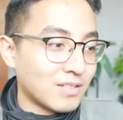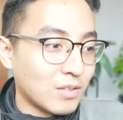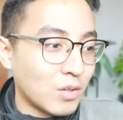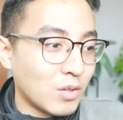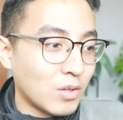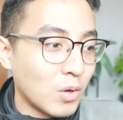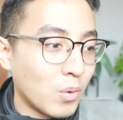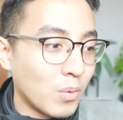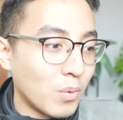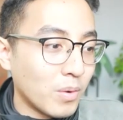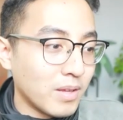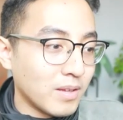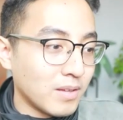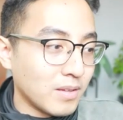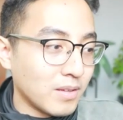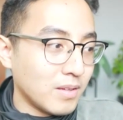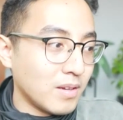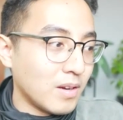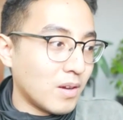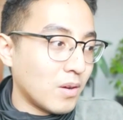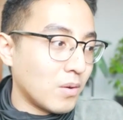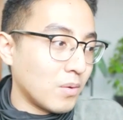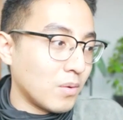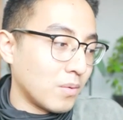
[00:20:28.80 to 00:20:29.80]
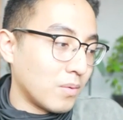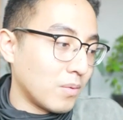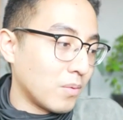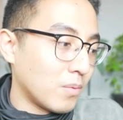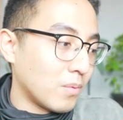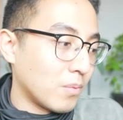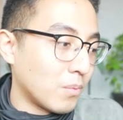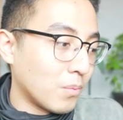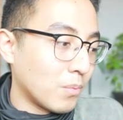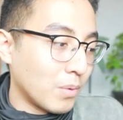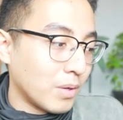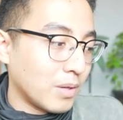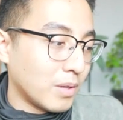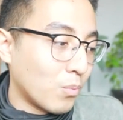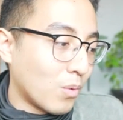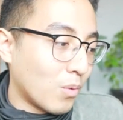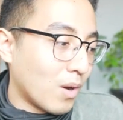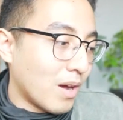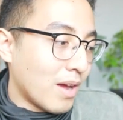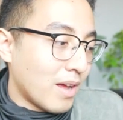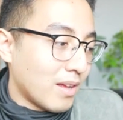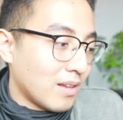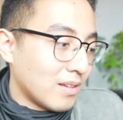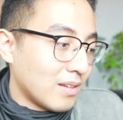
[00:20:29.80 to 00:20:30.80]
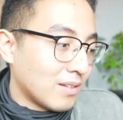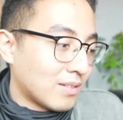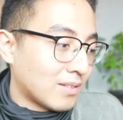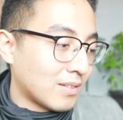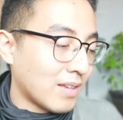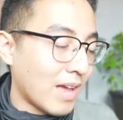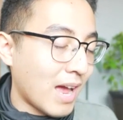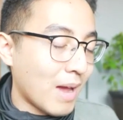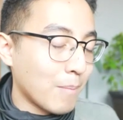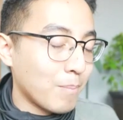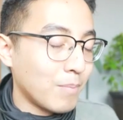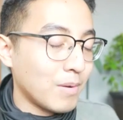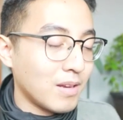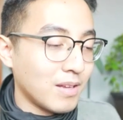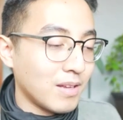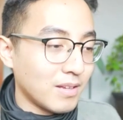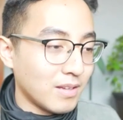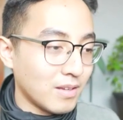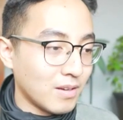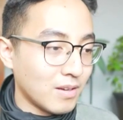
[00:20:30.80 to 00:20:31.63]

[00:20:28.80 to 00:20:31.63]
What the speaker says: going, with what is happening.